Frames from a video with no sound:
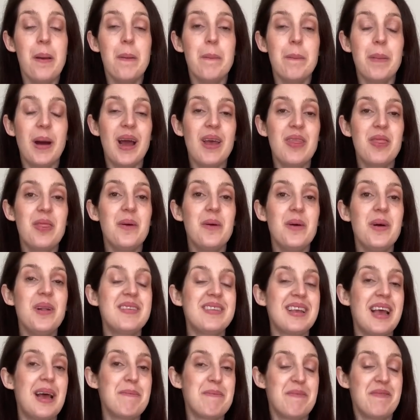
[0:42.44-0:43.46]
But I
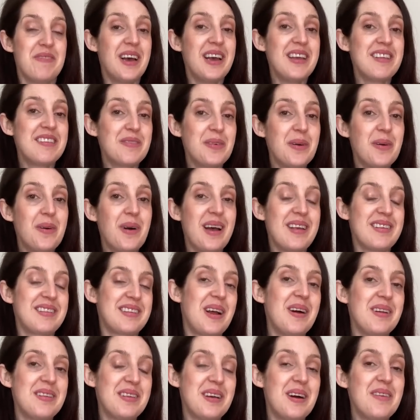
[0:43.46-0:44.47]
thought, um, first of all, I'll
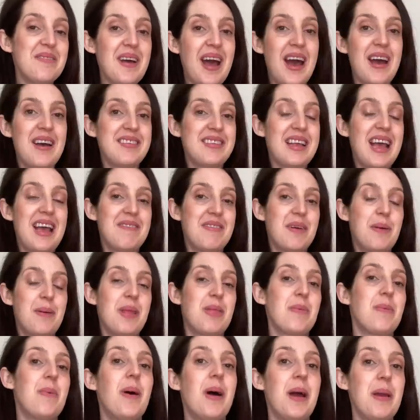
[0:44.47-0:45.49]
start off as ever
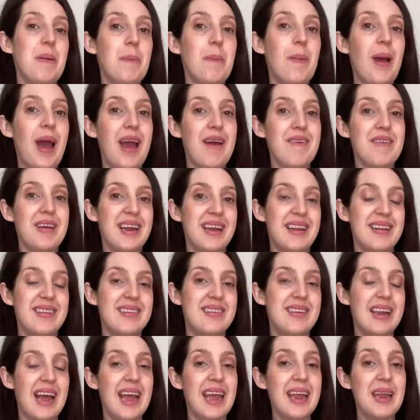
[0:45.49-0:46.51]
with what I'm wearing
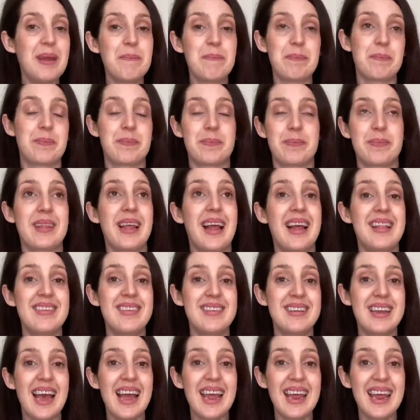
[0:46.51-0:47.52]
today. And
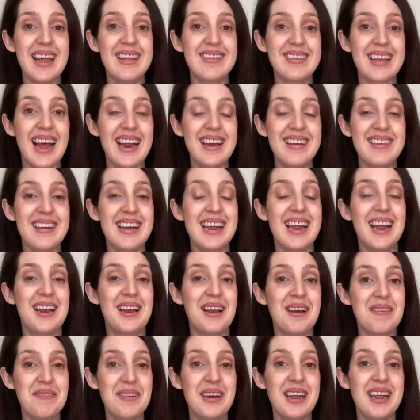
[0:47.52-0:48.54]
today it's actually a
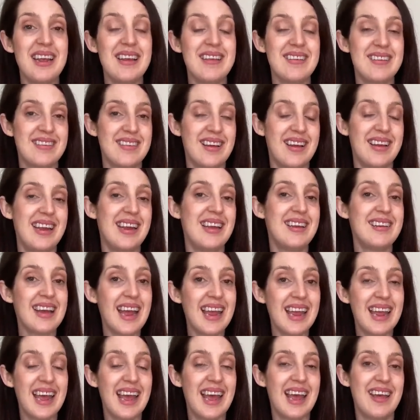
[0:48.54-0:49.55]
lovely sunny
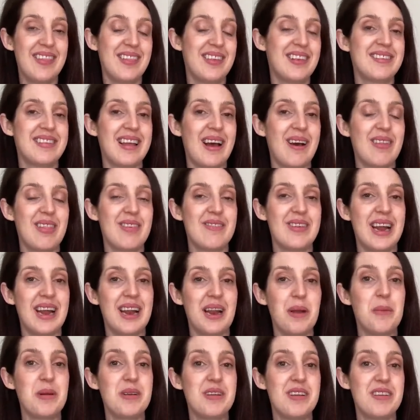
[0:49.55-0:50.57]
day here in the south of
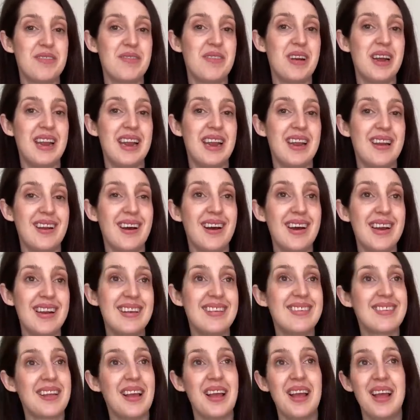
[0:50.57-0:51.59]
England, which is really
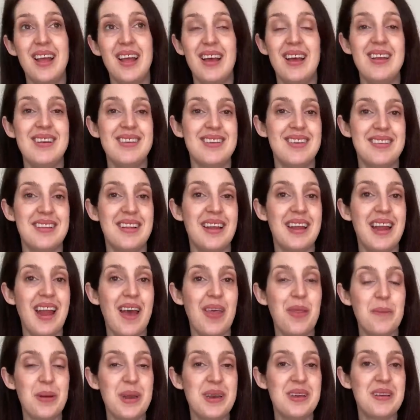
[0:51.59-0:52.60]
nice. Just looking
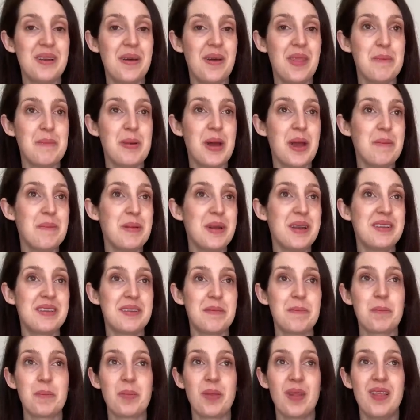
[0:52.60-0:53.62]
out the window at the moment,
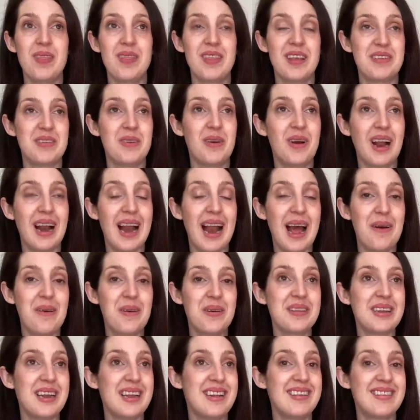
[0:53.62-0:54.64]
there's not a
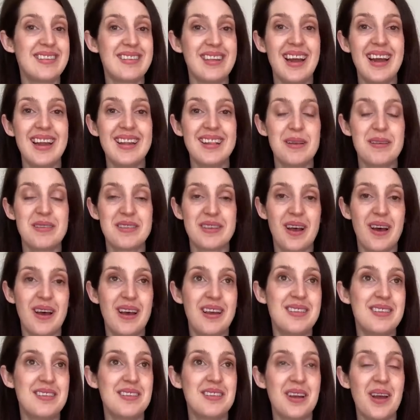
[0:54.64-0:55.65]
cloud in sight. The sky
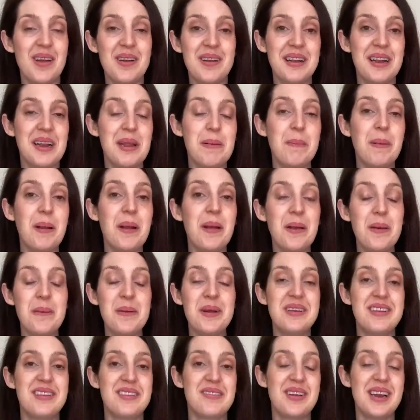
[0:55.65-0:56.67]
is totally blue,
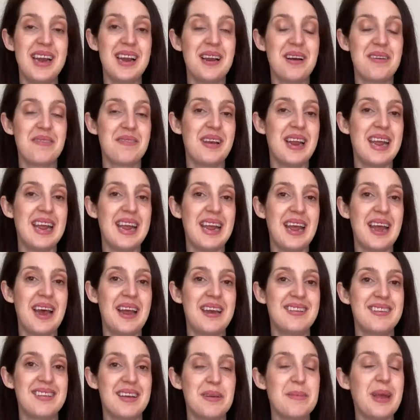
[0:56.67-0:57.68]
which is really lovely.
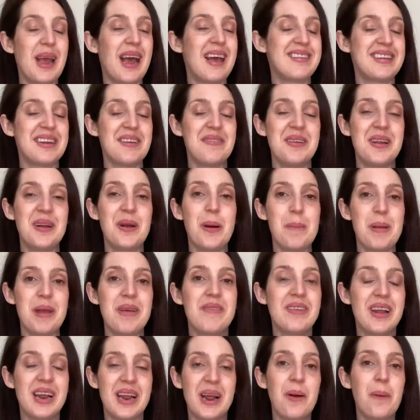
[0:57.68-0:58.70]
And um, yeah, it's definitely got me
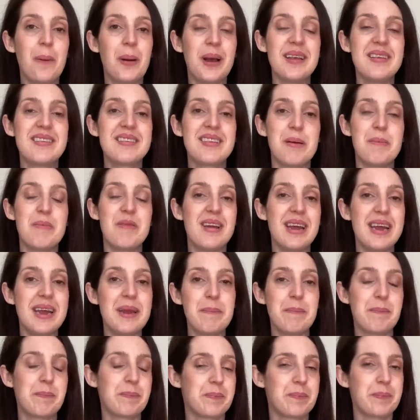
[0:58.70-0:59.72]
feeling quite
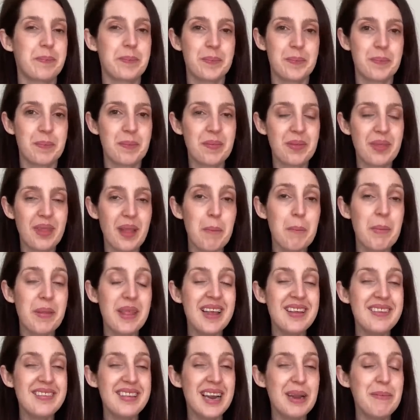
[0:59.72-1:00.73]
summery. But
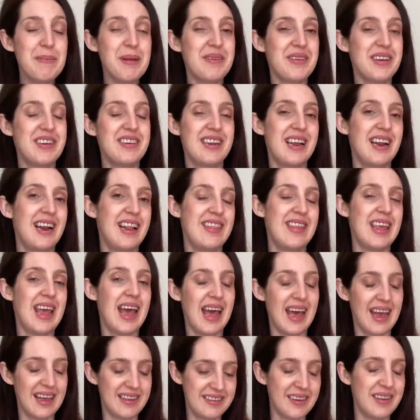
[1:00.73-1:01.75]
there's still a bit of a chill in the
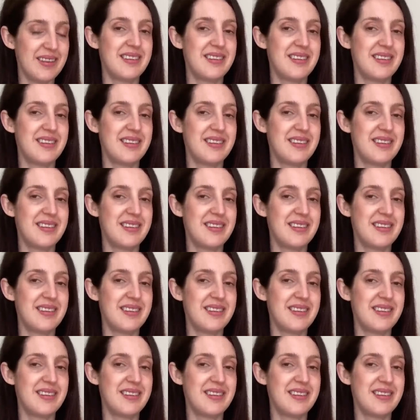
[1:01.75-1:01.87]
air. So